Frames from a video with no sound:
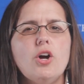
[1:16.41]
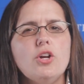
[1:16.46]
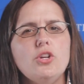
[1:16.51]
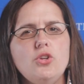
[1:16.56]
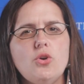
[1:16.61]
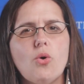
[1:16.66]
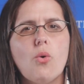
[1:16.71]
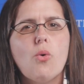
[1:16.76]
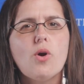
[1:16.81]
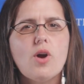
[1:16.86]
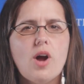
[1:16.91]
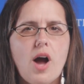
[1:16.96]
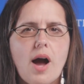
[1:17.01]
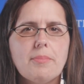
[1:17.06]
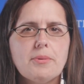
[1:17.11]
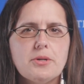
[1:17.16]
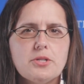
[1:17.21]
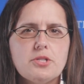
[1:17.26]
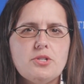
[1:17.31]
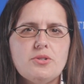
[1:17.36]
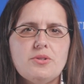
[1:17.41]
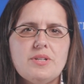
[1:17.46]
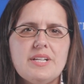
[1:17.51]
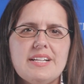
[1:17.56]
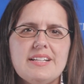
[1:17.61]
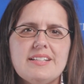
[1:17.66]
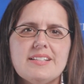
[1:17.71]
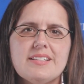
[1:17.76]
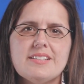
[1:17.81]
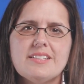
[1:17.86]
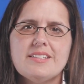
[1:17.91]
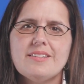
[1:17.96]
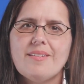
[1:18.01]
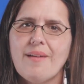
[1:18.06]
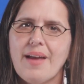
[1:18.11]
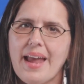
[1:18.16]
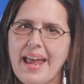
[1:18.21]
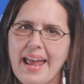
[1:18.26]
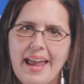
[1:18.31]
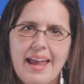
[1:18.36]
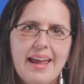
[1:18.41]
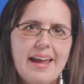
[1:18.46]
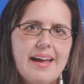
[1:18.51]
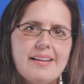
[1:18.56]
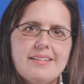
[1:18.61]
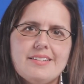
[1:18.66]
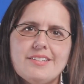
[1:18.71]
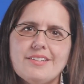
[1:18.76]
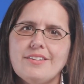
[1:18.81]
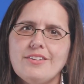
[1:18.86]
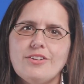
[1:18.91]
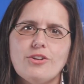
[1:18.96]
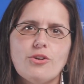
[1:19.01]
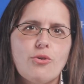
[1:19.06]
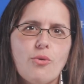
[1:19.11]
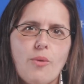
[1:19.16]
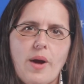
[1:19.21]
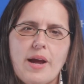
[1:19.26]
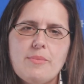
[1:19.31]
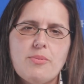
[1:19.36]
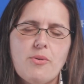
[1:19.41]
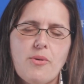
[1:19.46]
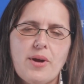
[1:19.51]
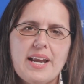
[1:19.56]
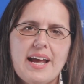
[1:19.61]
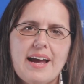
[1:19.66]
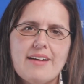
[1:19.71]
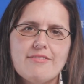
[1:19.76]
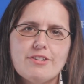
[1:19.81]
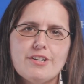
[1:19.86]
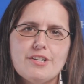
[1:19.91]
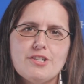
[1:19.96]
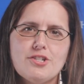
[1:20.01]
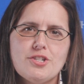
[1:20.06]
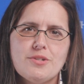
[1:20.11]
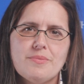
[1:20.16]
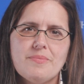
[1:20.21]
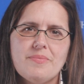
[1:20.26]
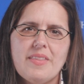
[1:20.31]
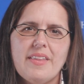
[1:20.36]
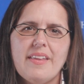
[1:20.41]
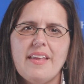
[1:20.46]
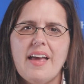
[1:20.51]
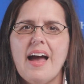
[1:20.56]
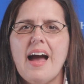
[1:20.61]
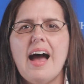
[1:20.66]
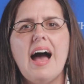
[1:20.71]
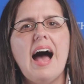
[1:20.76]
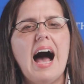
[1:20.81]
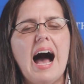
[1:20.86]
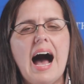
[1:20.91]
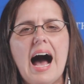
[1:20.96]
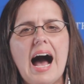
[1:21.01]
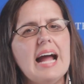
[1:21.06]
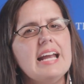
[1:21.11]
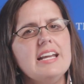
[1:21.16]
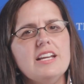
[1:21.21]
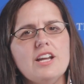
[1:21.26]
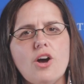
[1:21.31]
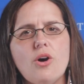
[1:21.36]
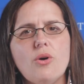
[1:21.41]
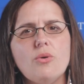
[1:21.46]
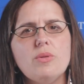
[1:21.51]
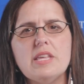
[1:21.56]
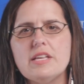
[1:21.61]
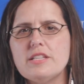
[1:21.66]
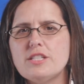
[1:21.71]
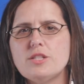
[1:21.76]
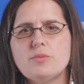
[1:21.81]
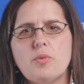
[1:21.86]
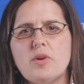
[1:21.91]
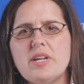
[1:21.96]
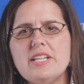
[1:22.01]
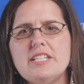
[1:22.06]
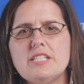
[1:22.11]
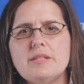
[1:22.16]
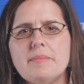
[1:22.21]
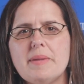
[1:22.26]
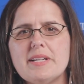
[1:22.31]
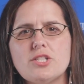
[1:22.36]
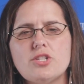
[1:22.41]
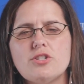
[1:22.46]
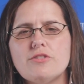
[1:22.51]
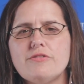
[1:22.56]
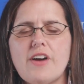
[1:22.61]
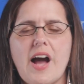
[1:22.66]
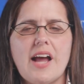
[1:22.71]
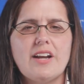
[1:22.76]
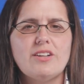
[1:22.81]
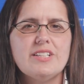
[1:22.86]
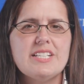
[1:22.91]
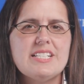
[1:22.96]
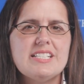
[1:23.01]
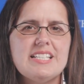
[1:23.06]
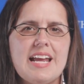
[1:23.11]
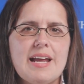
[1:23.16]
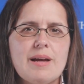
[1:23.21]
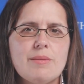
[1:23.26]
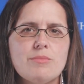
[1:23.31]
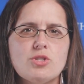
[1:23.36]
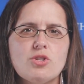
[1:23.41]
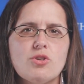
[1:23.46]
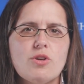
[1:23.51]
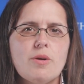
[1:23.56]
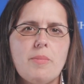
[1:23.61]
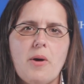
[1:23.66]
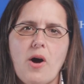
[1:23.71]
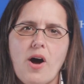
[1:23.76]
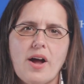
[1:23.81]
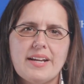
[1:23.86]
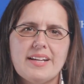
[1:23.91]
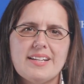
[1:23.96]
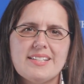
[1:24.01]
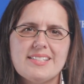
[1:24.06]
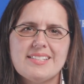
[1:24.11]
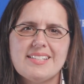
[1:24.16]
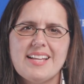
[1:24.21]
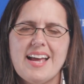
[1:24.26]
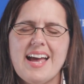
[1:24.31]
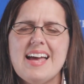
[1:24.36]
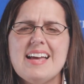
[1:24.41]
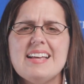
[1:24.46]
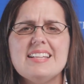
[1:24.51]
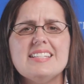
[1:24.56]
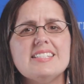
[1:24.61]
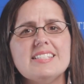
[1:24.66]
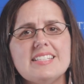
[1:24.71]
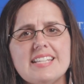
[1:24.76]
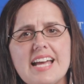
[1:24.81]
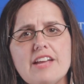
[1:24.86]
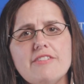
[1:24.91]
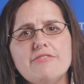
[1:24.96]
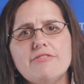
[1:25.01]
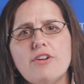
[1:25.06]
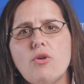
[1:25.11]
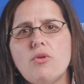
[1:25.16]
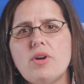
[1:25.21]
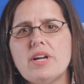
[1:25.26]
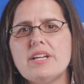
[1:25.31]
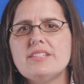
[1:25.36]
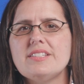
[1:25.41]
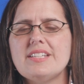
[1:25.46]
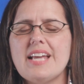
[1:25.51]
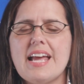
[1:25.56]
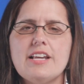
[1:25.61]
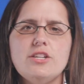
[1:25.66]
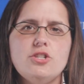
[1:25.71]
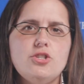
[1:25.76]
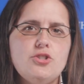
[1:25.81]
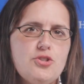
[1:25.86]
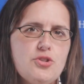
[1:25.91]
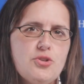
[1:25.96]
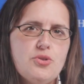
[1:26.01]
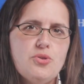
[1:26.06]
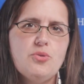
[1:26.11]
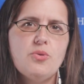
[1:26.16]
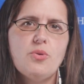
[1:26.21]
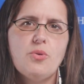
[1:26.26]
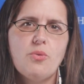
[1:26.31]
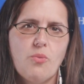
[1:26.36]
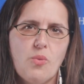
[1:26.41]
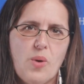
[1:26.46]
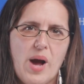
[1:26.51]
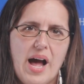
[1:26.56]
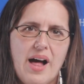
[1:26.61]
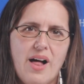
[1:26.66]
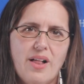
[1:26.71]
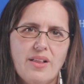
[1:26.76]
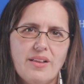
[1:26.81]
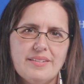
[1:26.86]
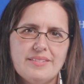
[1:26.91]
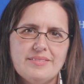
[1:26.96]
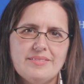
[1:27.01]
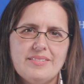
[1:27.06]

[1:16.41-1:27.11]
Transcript: your opportunities, and your grade point average. I know that spring semester final exams are upon us. Stay focused and do well.